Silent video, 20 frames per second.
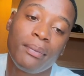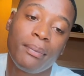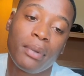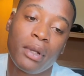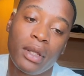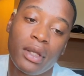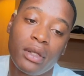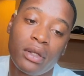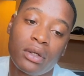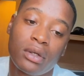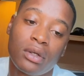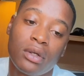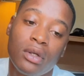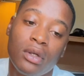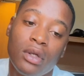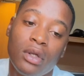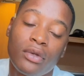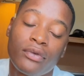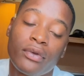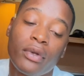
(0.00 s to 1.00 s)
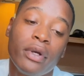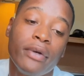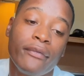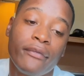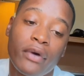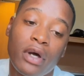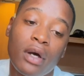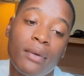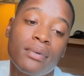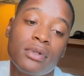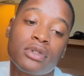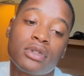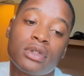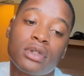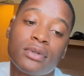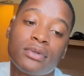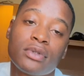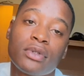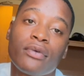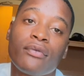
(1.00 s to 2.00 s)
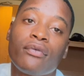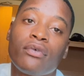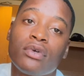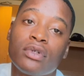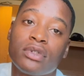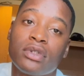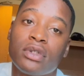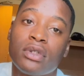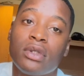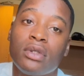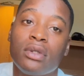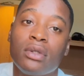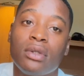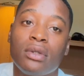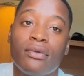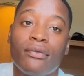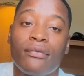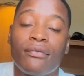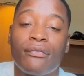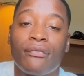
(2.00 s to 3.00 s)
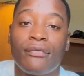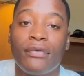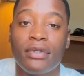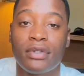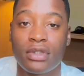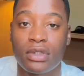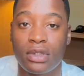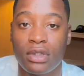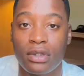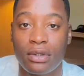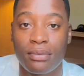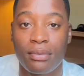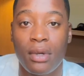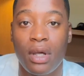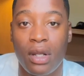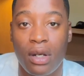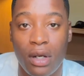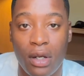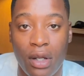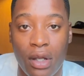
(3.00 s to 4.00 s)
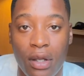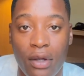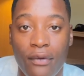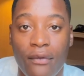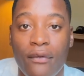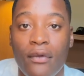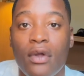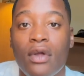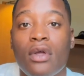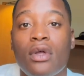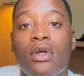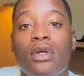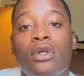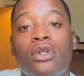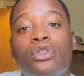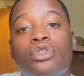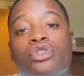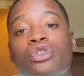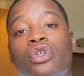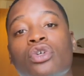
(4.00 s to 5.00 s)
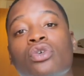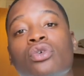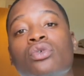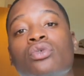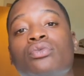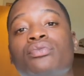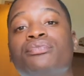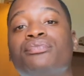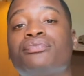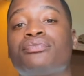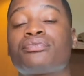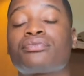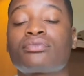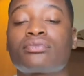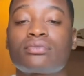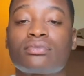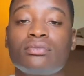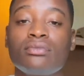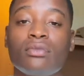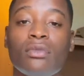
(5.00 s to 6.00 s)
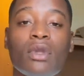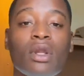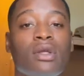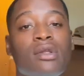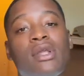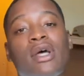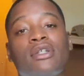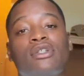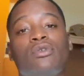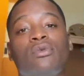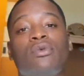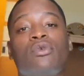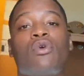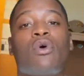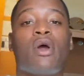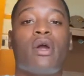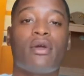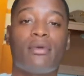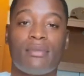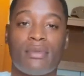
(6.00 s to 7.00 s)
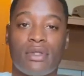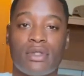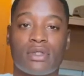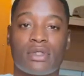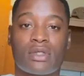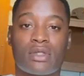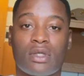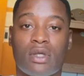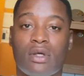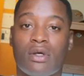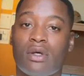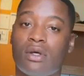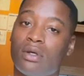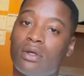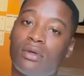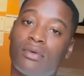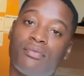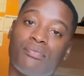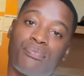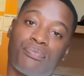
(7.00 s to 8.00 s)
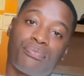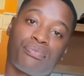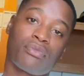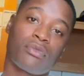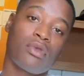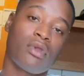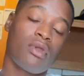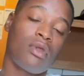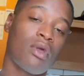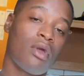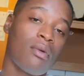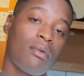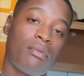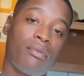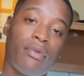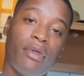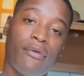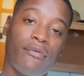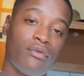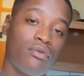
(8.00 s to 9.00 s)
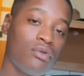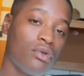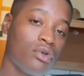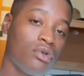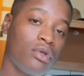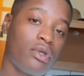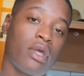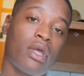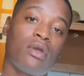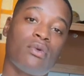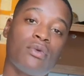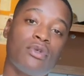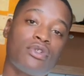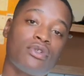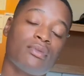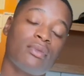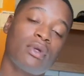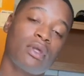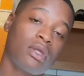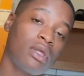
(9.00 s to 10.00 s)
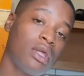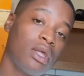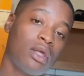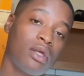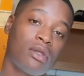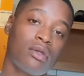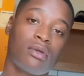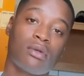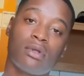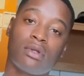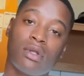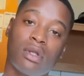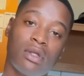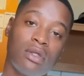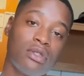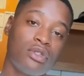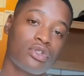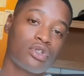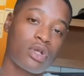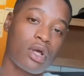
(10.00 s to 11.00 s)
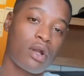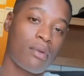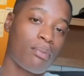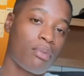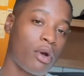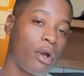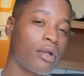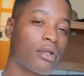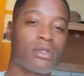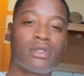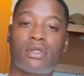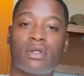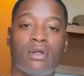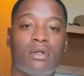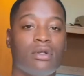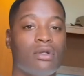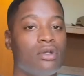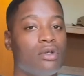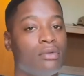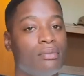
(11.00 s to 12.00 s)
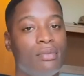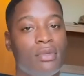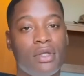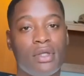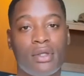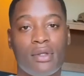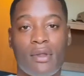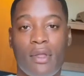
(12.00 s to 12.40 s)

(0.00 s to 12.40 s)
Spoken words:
plank, 35 push-ups, and 14:15 mile and a half. So that's the requirements. If you know you can't reach them again, at least try to practice it a little bit.